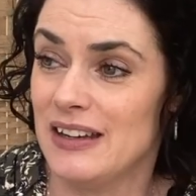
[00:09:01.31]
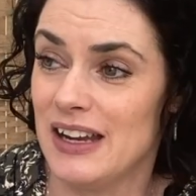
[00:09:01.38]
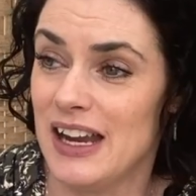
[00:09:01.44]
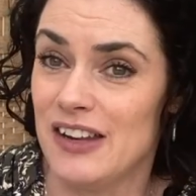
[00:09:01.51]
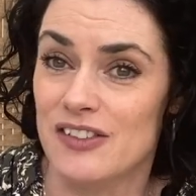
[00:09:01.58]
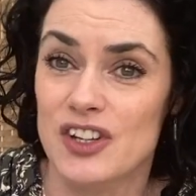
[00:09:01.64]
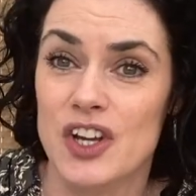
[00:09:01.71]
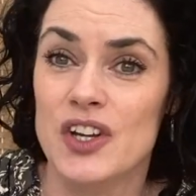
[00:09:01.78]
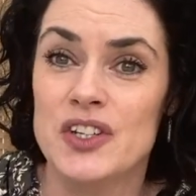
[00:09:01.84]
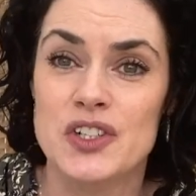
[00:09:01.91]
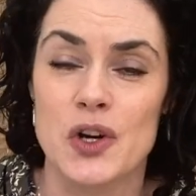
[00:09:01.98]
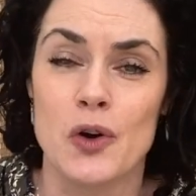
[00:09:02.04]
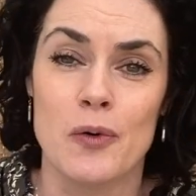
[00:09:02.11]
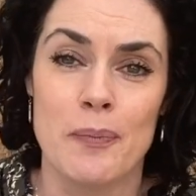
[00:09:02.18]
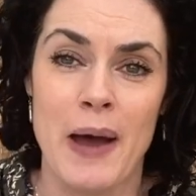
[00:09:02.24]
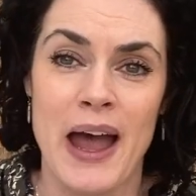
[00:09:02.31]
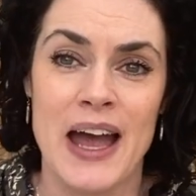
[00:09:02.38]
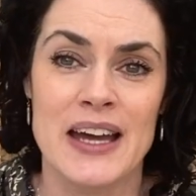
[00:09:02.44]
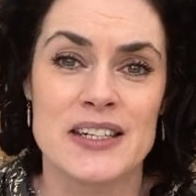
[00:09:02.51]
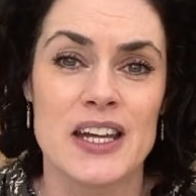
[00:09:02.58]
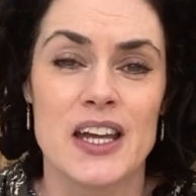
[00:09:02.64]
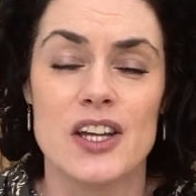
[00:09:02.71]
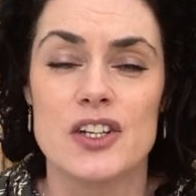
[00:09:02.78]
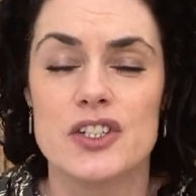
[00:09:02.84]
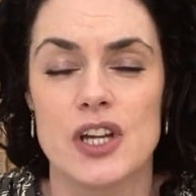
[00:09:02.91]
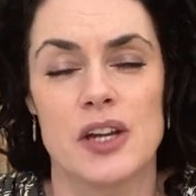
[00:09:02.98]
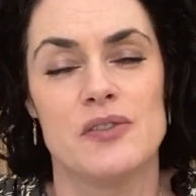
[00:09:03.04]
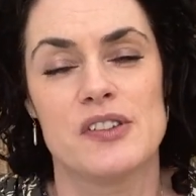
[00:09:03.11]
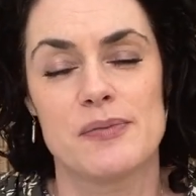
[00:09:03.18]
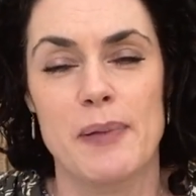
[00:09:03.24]
it's good or bad
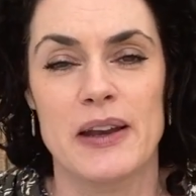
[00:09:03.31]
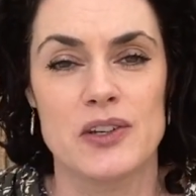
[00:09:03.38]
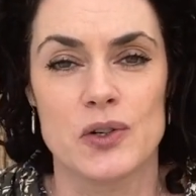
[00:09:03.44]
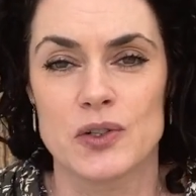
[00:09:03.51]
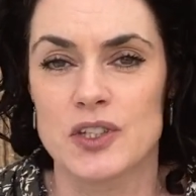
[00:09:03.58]
don't spend your